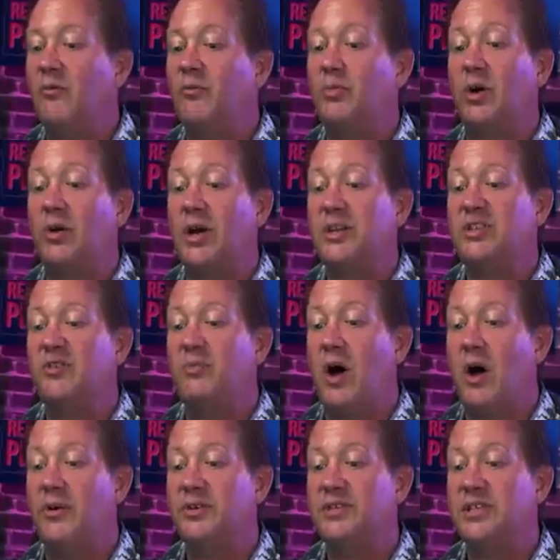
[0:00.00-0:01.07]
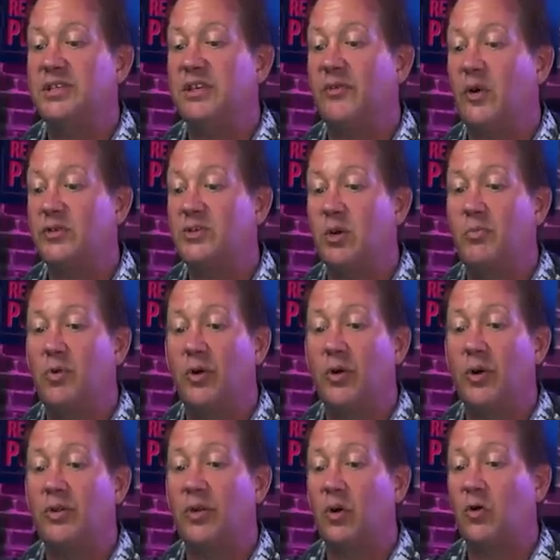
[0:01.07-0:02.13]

of progressive policies have also put her in